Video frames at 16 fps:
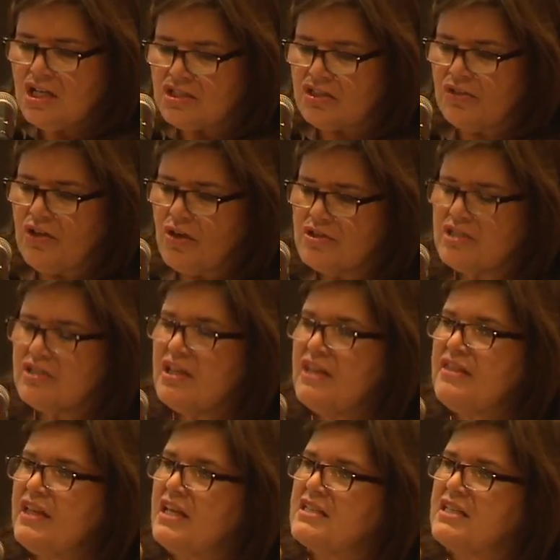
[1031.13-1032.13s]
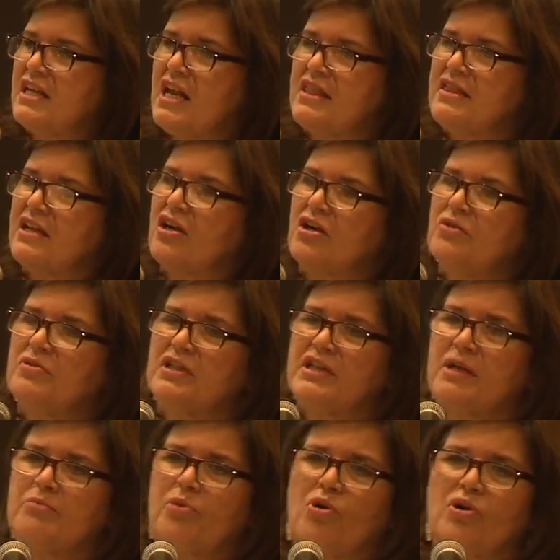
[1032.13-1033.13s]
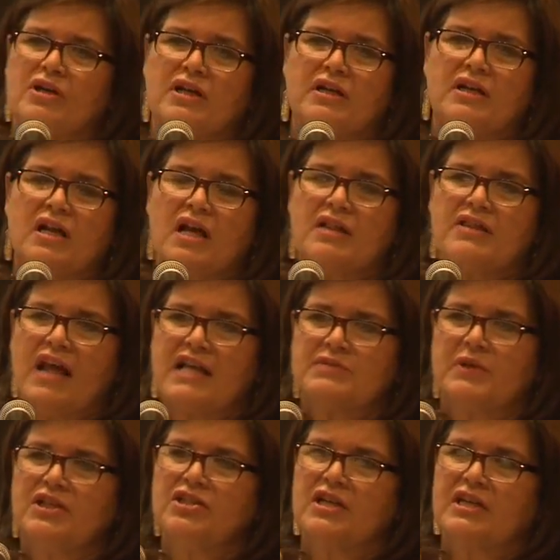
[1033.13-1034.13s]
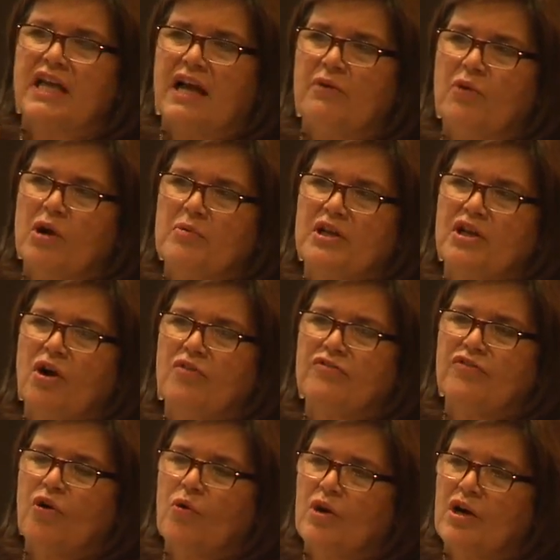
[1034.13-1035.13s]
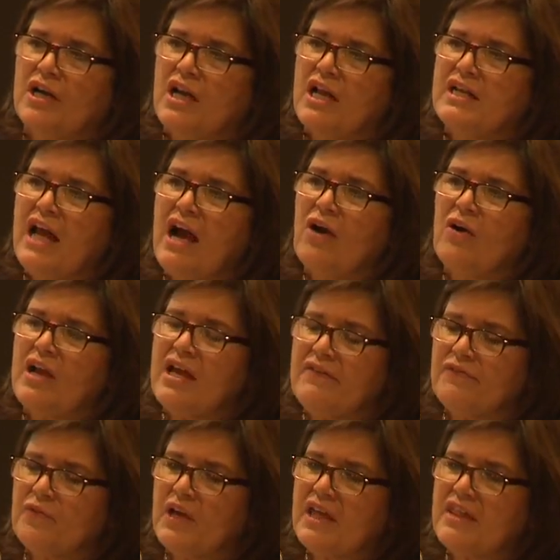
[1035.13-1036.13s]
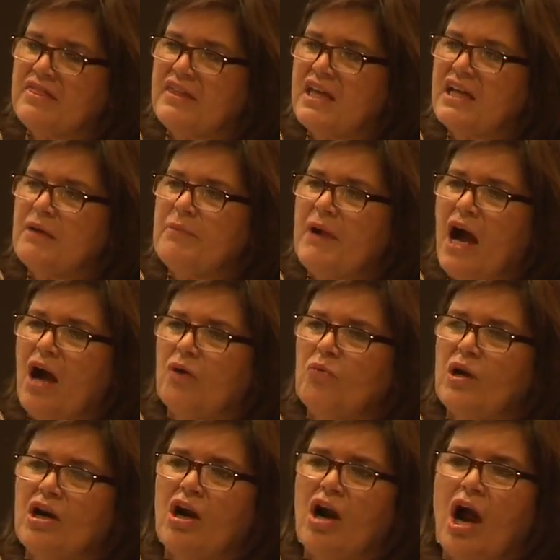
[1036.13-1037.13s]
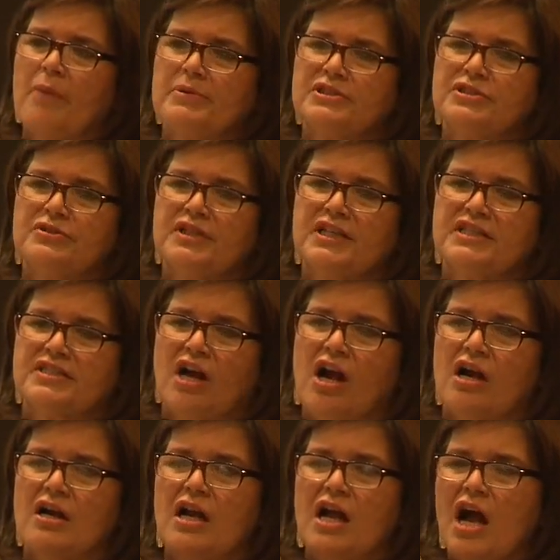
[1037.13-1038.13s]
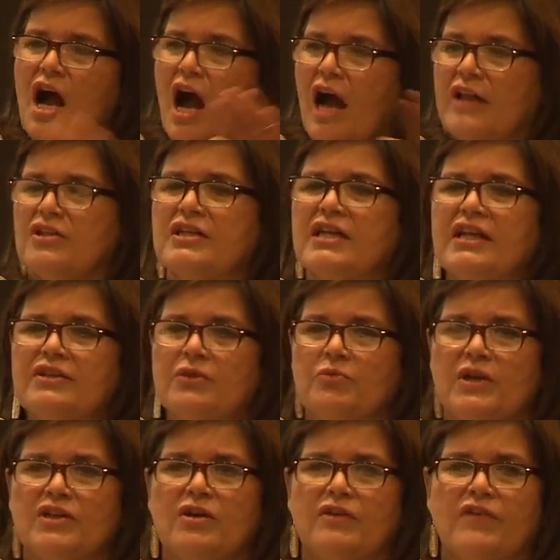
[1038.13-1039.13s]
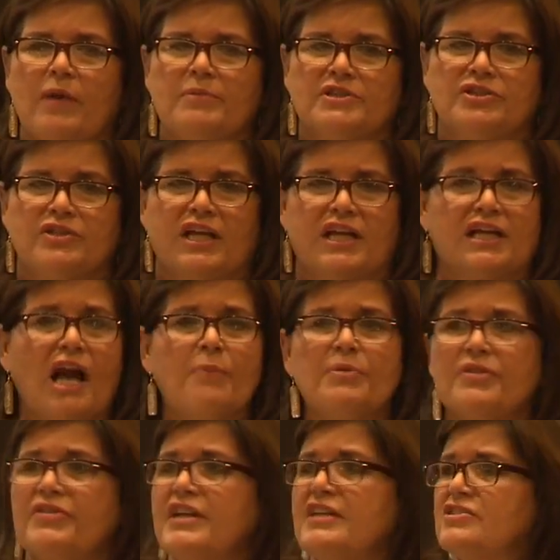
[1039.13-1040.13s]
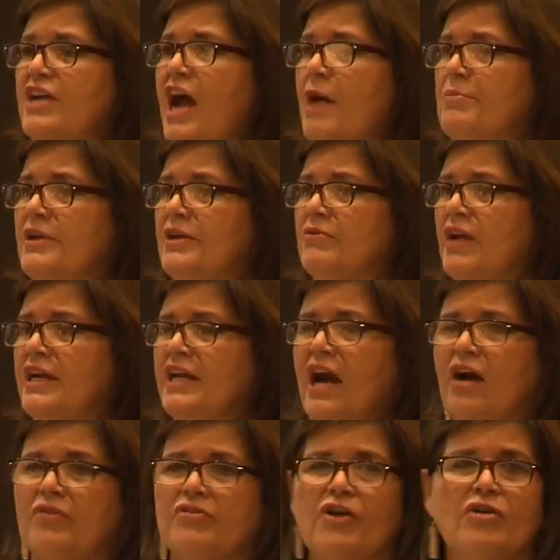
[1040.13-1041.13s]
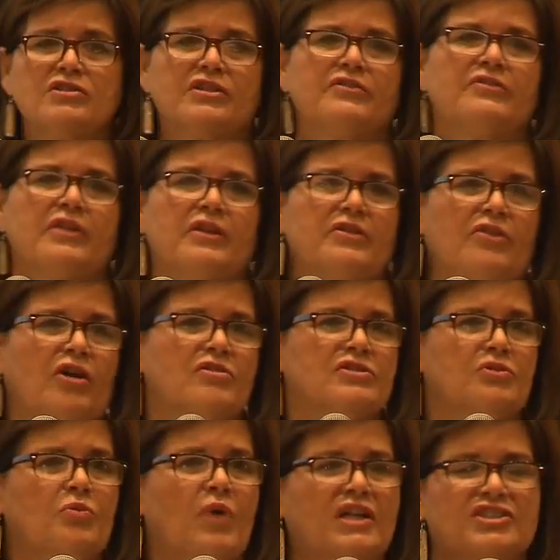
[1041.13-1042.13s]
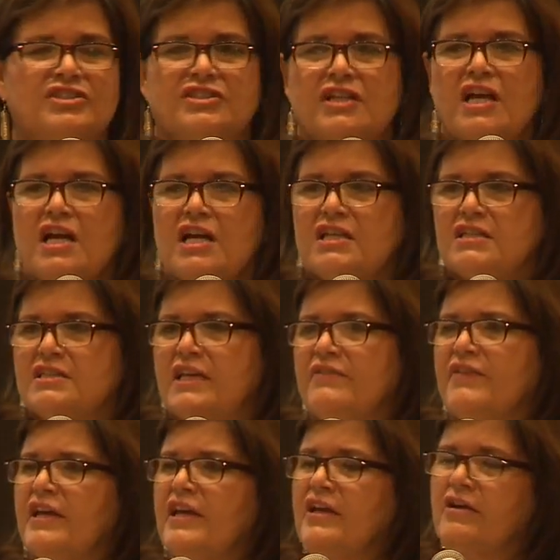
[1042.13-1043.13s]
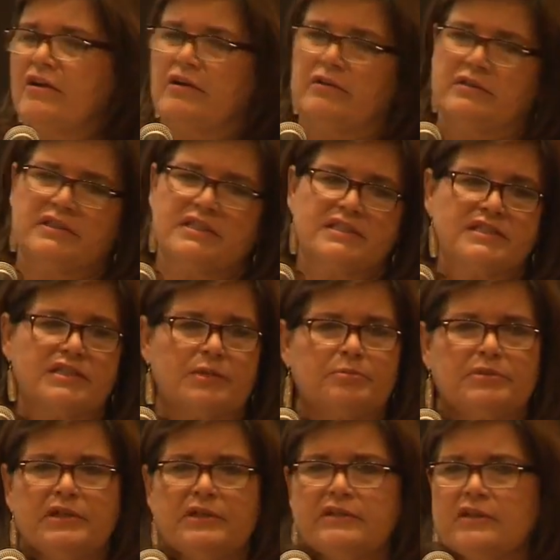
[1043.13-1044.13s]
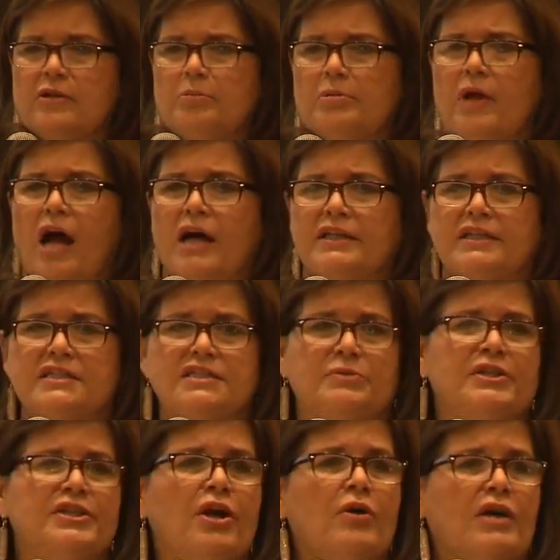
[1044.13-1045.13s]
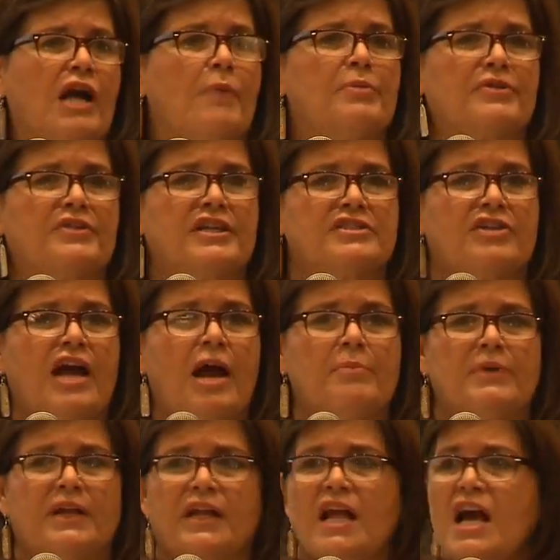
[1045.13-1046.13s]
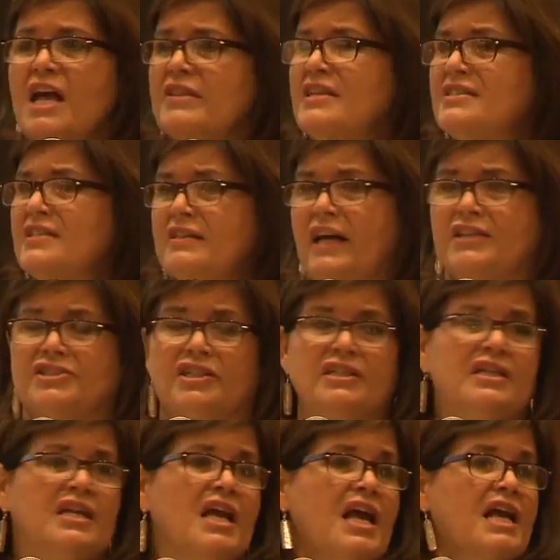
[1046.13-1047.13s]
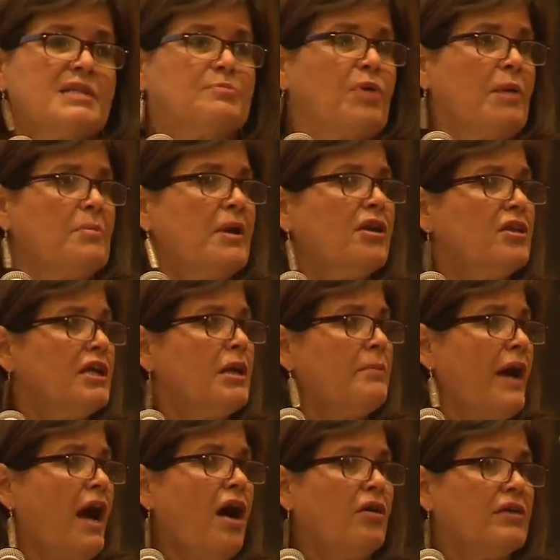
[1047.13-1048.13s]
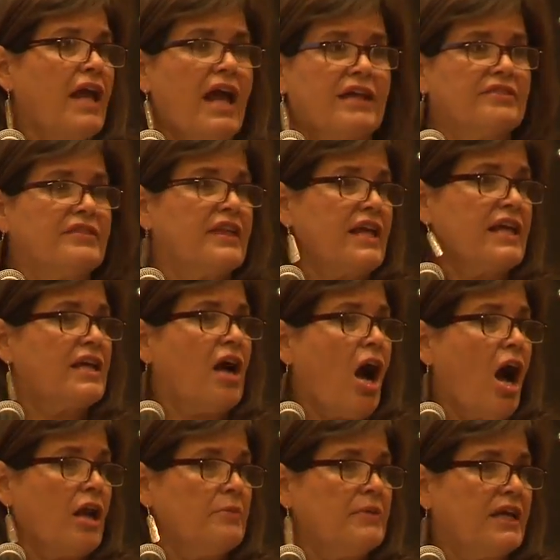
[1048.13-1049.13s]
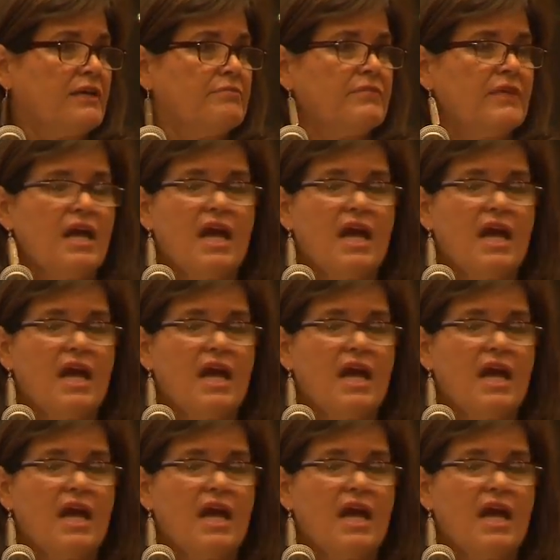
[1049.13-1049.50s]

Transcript: So those are the things that I think are really important as we look at where we go forward. Now, if we think about what our opportunities are, I look at the window of opportunity. A couple things are happening right now. Those are those who watch TV or listen to the political pundits, we know a couple things are happening. This election is primarily about the economy.